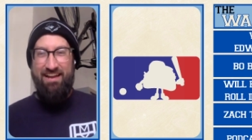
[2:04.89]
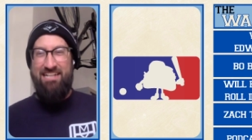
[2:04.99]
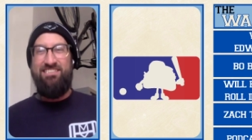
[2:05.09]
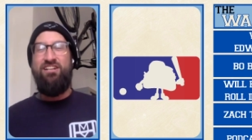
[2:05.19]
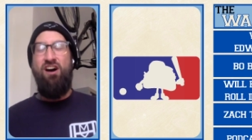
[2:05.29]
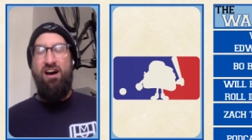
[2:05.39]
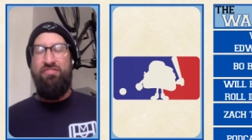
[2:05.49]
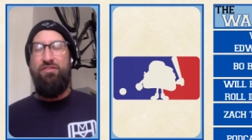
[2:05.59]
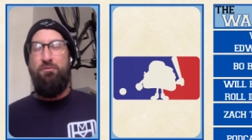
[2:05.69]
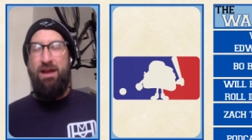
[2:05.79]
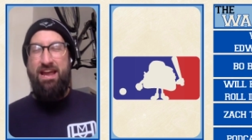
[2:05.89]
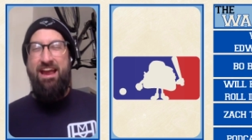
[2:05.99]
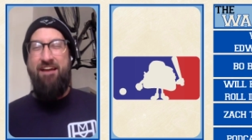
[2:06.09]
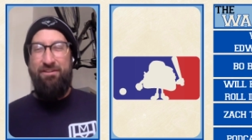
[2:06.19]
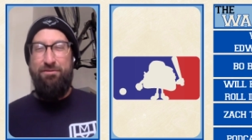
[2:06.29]
That's not the
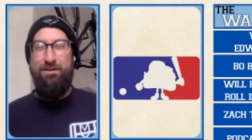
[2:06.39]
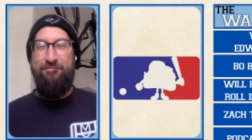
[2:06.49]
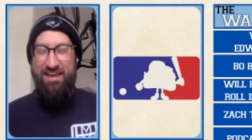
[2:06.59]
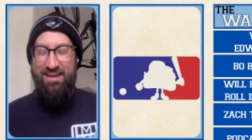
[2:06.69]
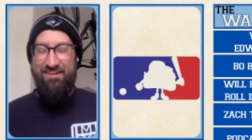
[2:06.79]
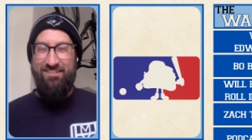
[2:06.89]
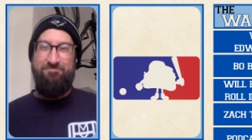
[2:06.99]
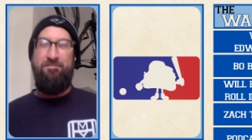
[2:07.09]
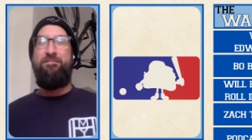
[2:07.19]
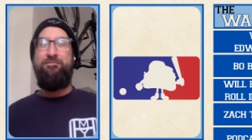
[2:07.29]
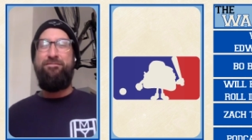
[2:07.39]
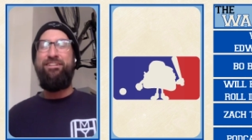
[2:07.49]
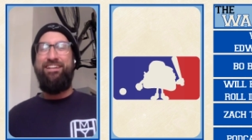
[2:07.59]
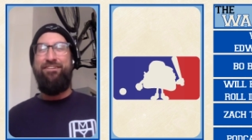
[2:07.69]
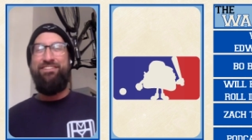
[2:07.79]
way everyone feels, but we
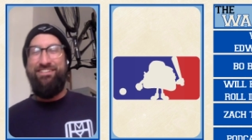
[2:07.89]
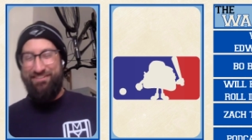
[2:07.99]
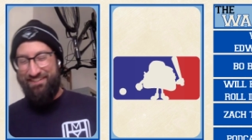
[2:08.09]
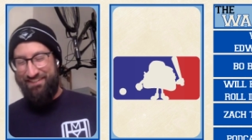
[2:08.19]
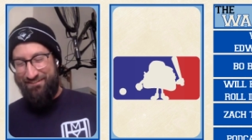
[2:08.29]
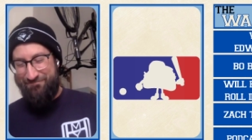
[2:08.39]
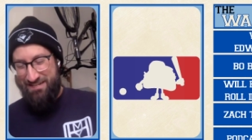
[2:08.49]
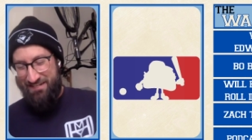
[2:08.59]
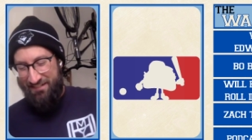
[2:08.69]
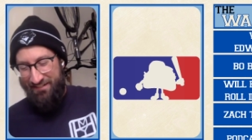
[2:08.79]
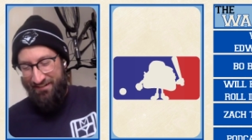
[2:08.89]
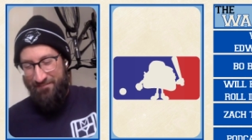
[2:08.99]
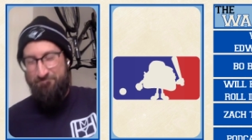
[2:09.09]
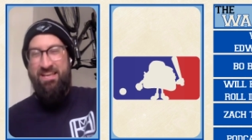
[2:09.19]
will delve into it a little bit here.